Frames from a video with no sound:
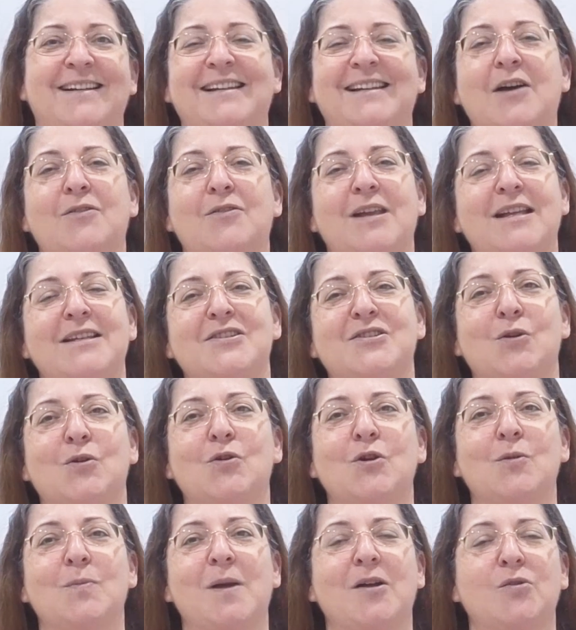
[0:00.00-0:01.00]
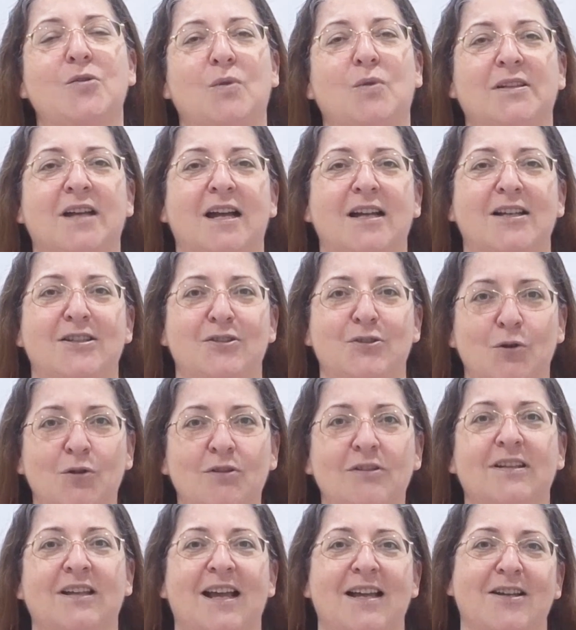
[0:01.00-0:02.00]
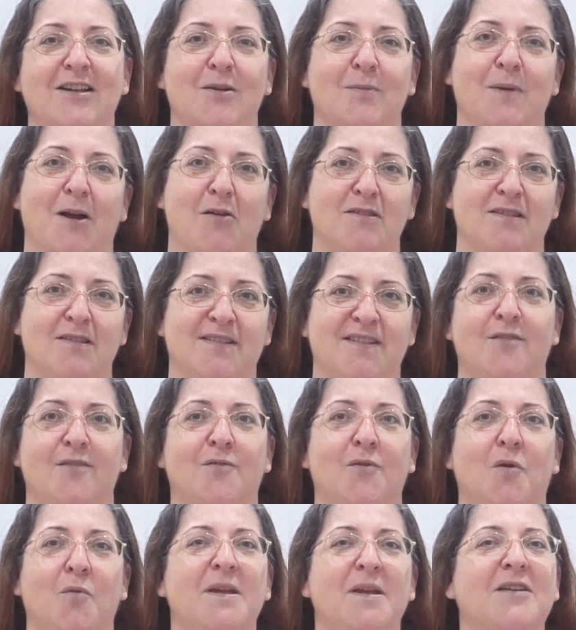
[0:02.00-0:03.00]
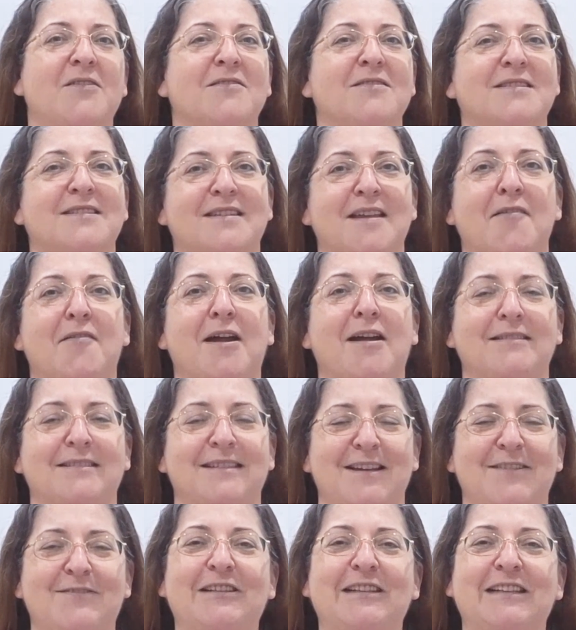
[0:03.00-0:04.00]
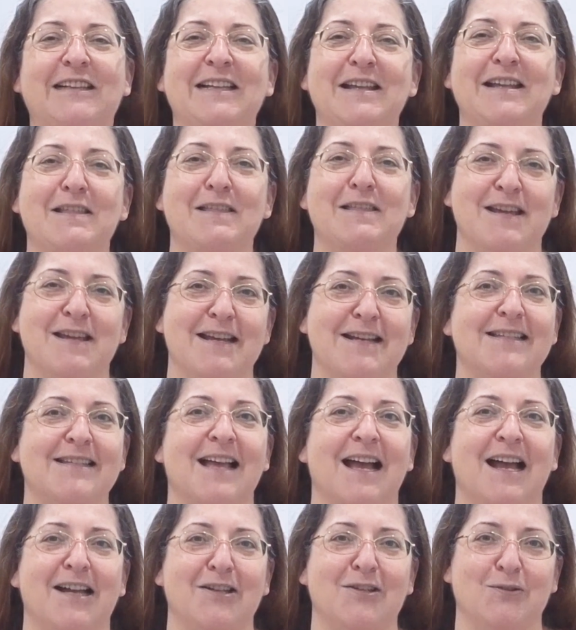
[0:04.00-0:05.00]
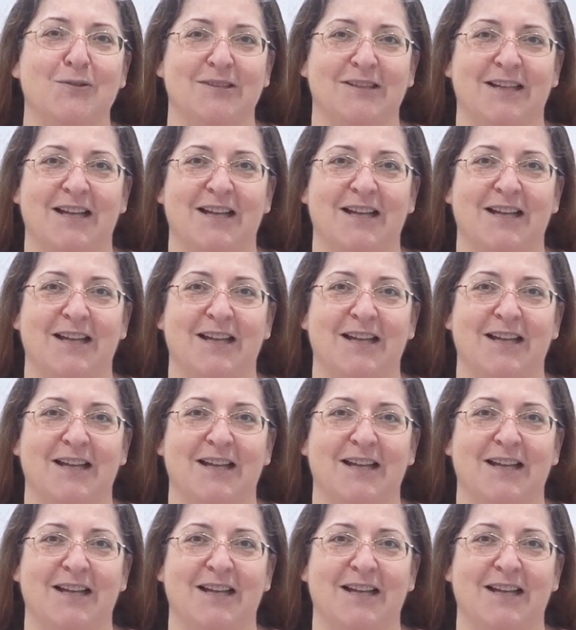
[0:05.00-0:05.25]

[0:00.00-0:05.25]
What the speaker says: Now let's talk about what I don't like about Xero, because there are definitely things I don't